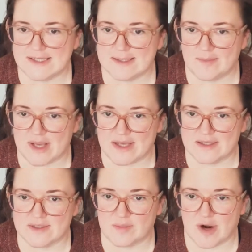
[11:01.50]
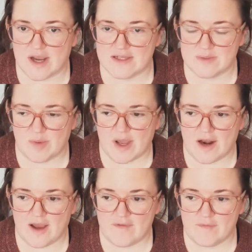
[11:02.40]
I might get a surprise,
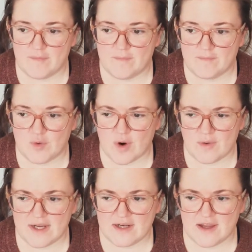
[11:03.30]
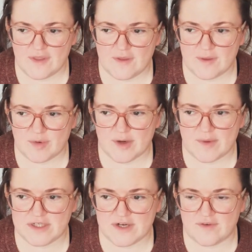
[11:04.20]
but I've grown it, I think, pretty
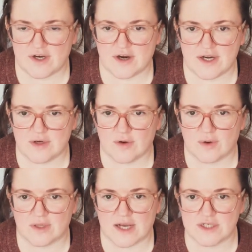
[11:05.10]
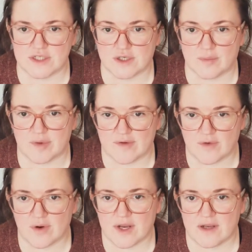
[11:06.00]
much every year. I didn't grow it last year, but I've
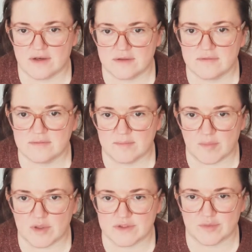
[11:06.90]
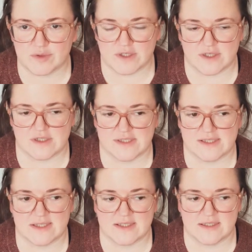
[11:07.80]
grown it multiple years
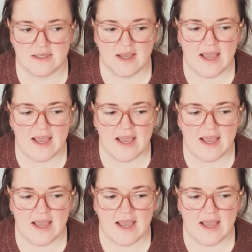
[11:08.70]
since.